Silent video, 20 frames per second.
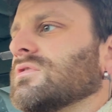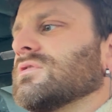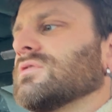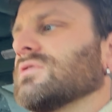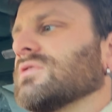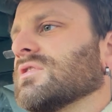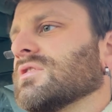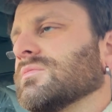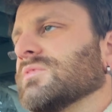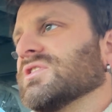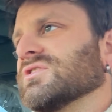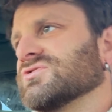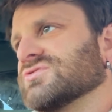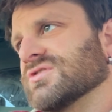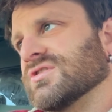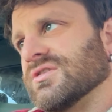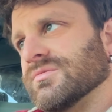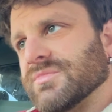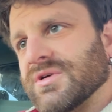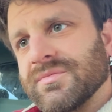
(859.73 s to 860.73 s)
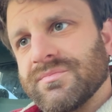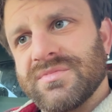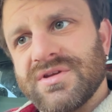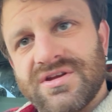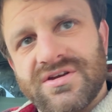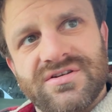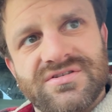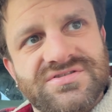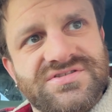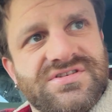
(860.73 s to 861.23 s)
Gotta make sure all my
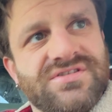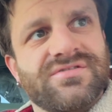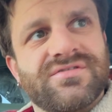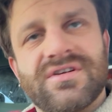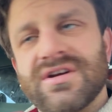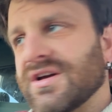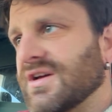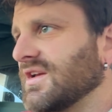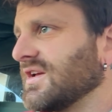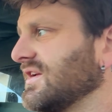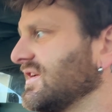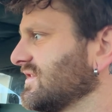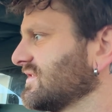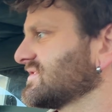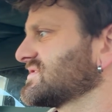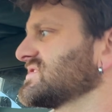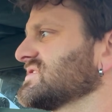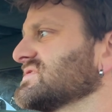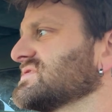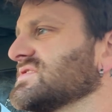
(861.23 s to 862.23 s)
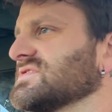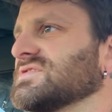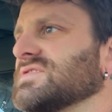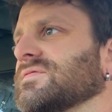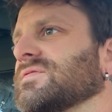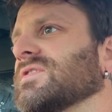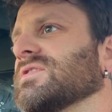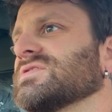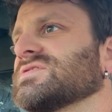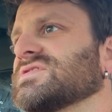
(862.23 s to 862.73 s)
mirrors are right since it's the
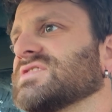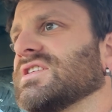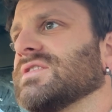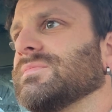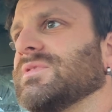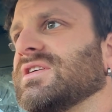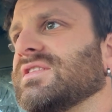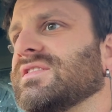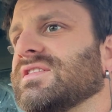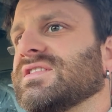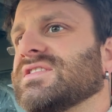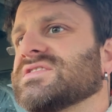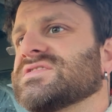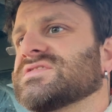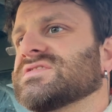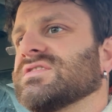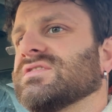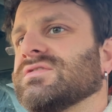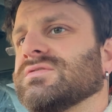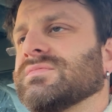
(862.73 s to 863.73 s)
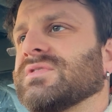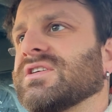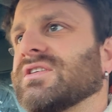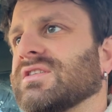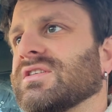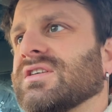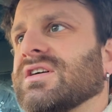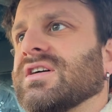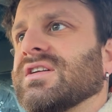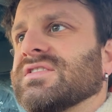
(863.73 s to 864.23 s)
first time in this. Oh my
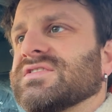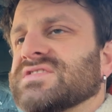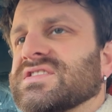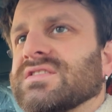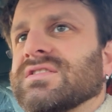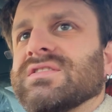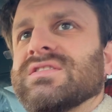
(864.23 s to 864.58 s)
god, it's a